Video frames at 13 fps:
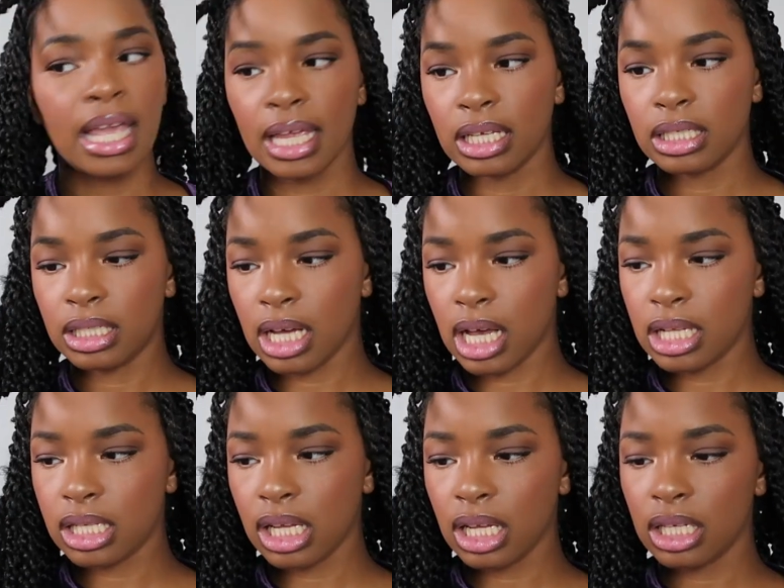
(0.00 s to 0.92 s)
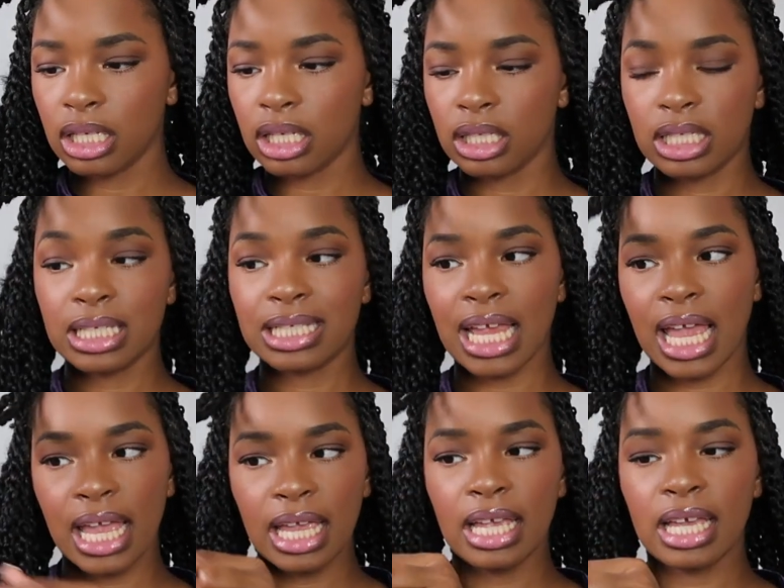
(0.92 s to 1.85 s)
it doesn't
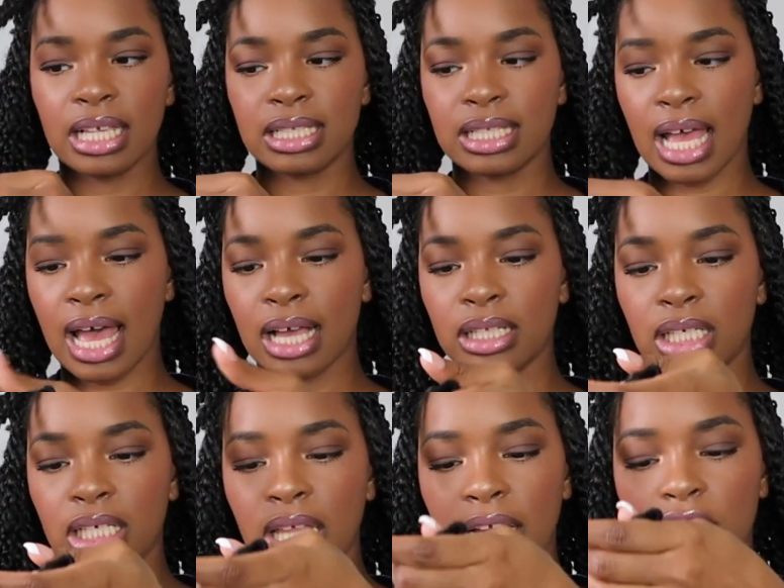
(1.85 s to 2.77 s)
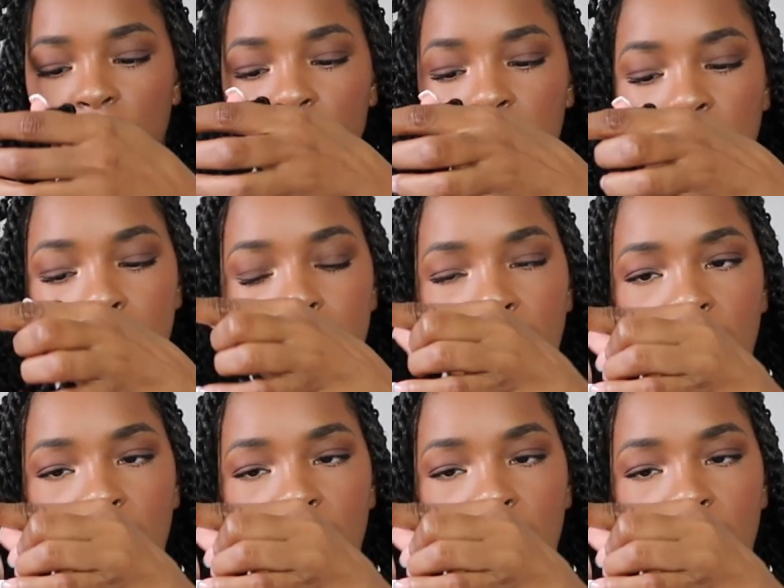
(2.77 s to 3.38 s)
stay exactly like curly and